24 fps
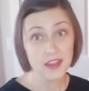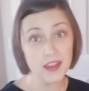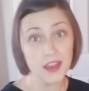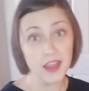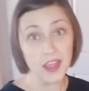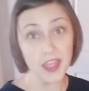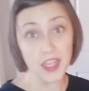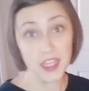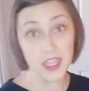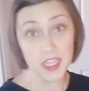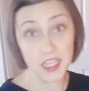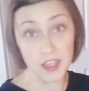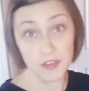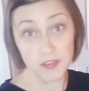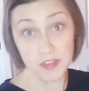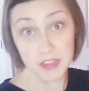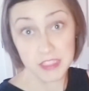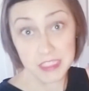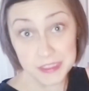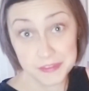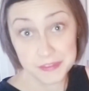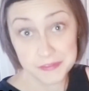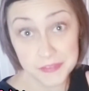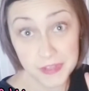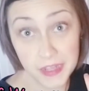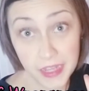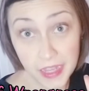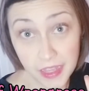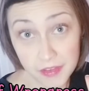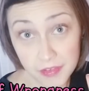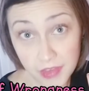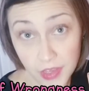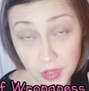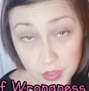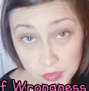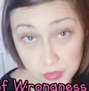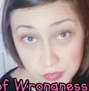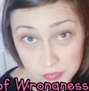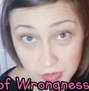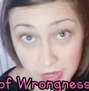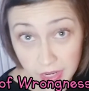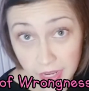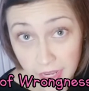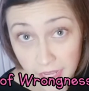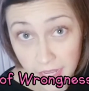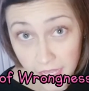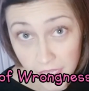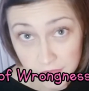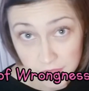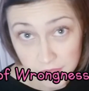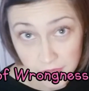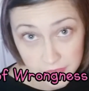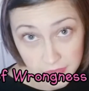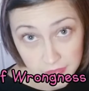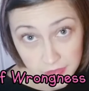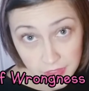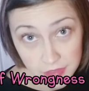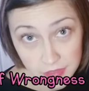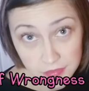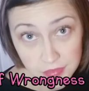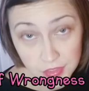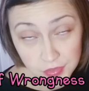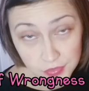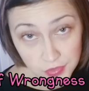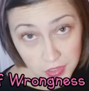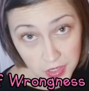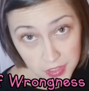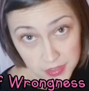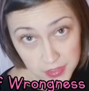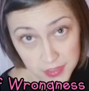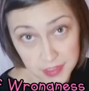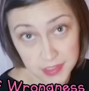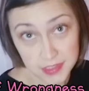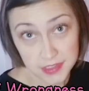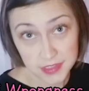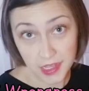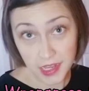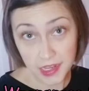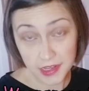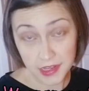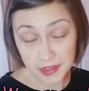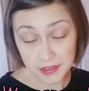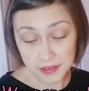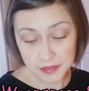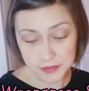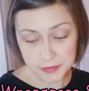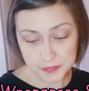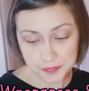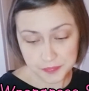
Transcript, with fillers: I gave this a 5 out of 5 on the level of wrongness scale.